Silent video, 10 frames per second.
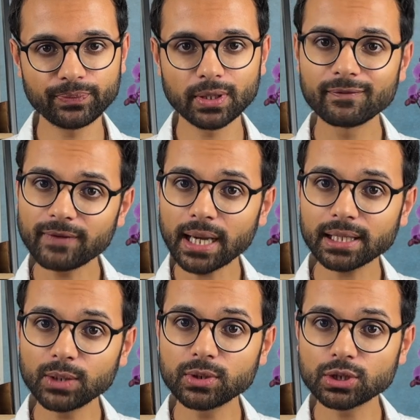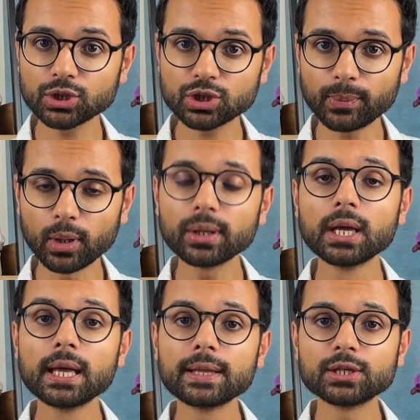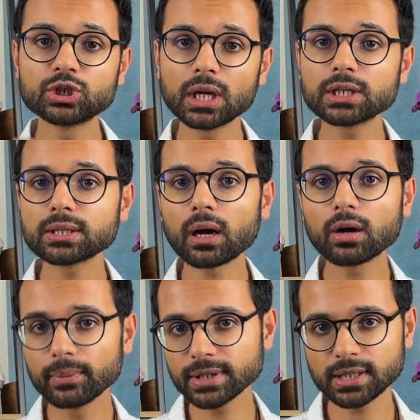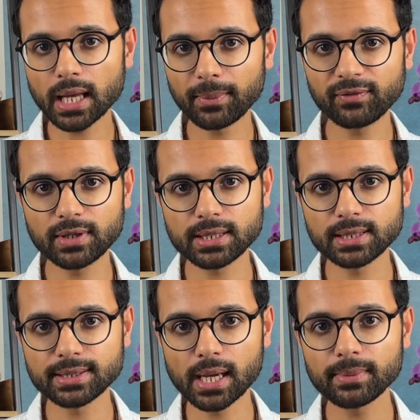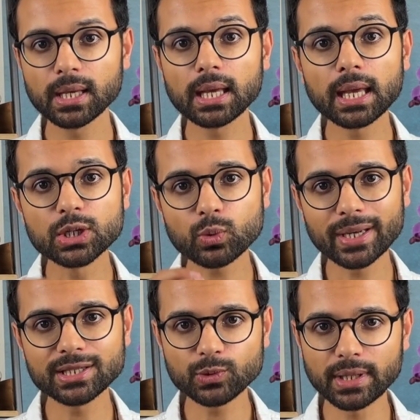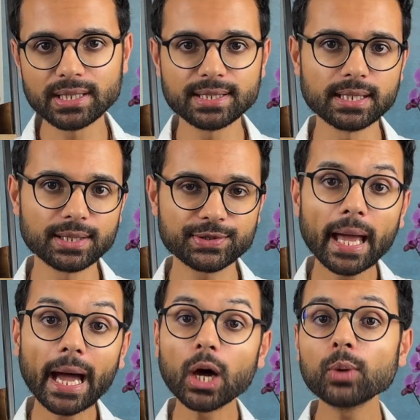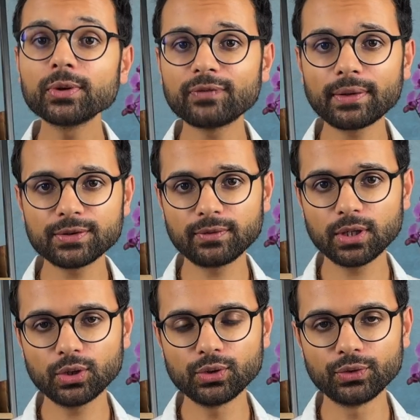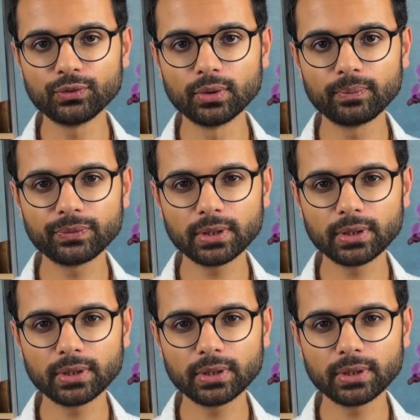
And finally, we touched upon the changes that are coming to the MFDS exam in 2026. I hope you find this video useful.